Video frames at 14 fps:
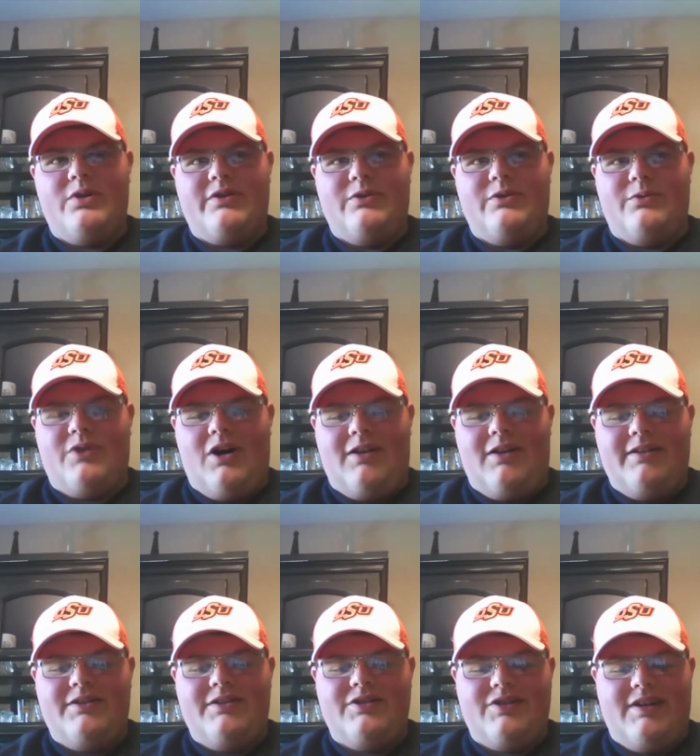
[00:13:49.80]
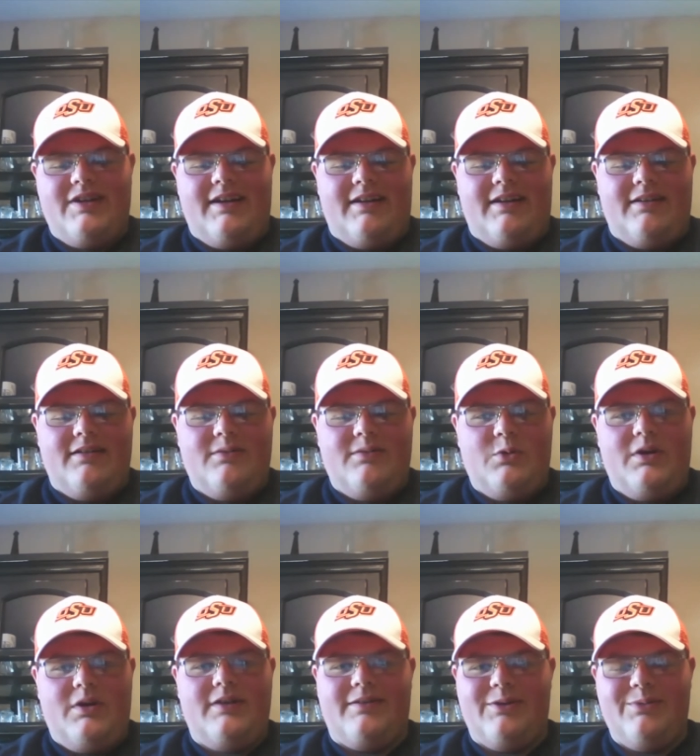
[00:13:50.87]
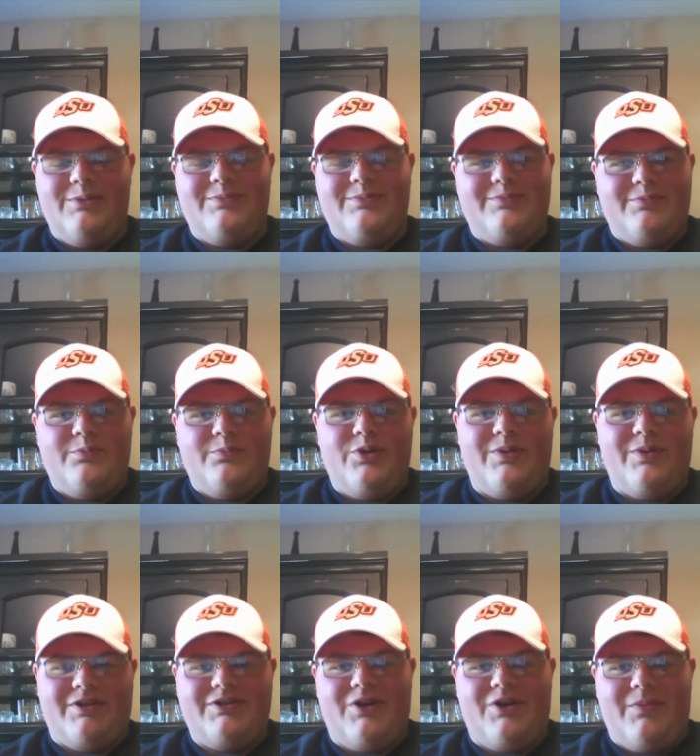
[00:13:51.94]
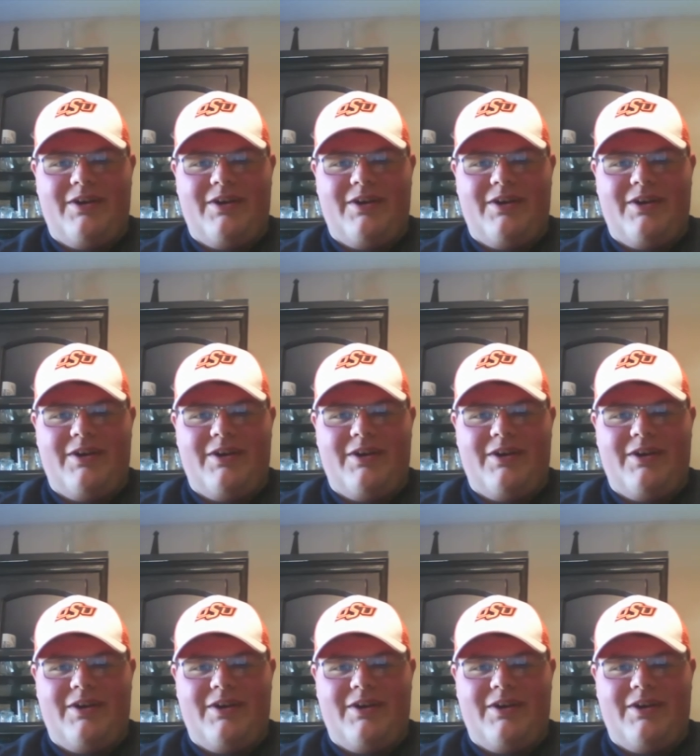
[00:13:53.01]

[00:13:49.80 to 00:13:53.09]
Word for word: to college and I uh, pretty much start my